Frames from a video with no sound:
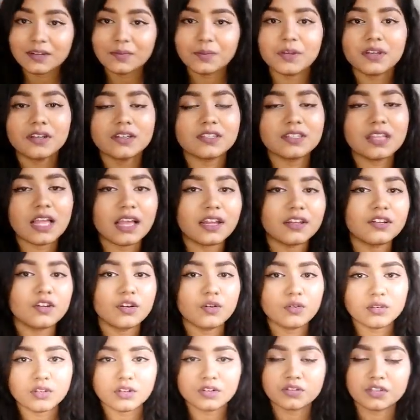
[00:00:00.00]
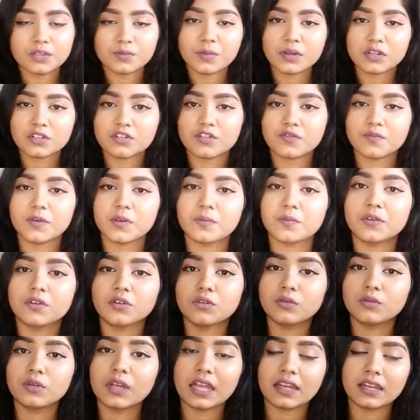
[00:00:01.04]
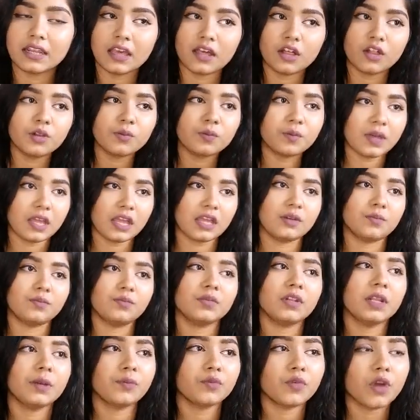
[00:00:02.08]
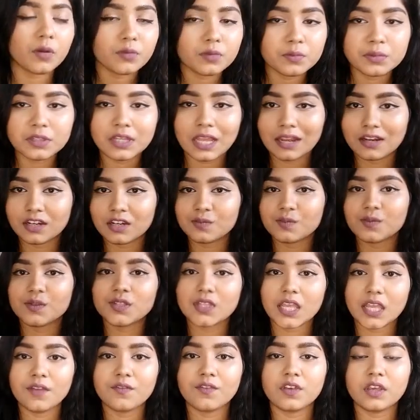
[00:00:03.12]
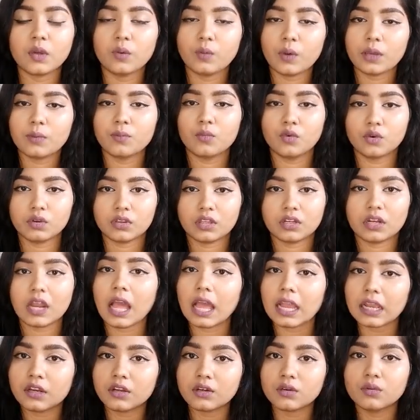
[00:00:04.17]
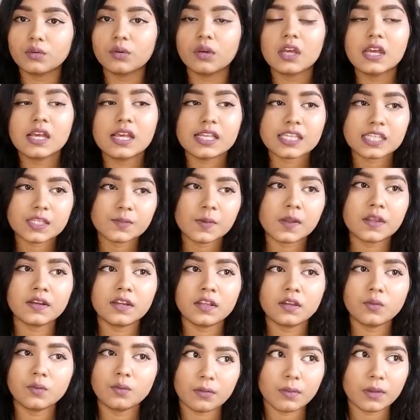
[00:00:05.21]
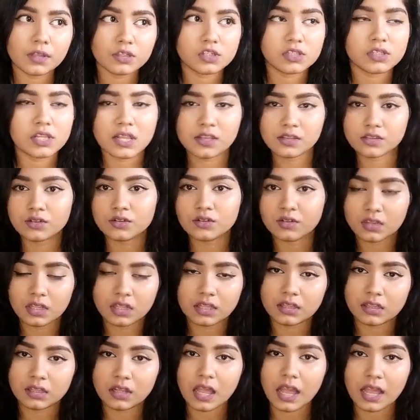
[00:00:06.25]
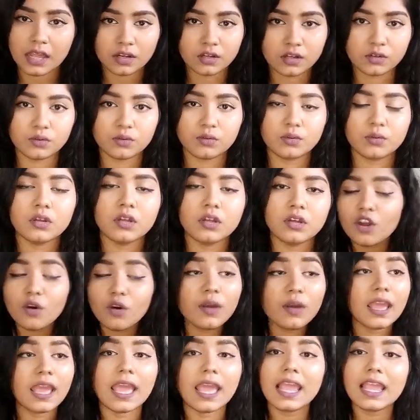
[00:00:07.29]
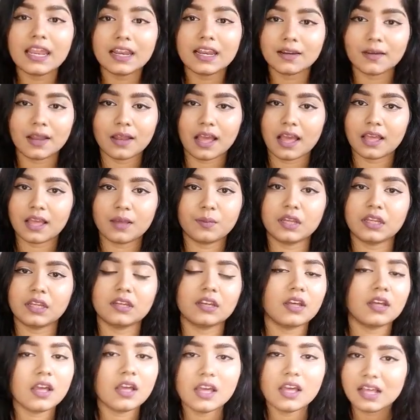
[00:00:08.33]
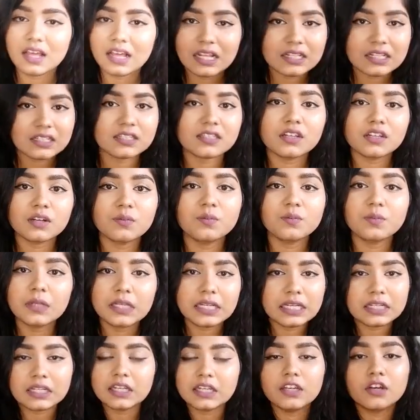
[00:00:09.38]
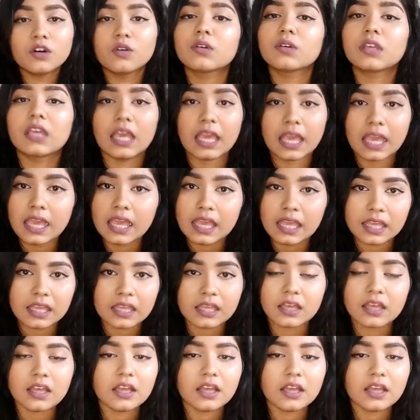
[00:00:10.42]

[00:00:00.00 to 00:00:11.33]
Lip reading: it because I know there's a bunch of people who get help and they probably end up saving way more than I do, spending much lesser than I do. No hate, I mean, it's completely okay.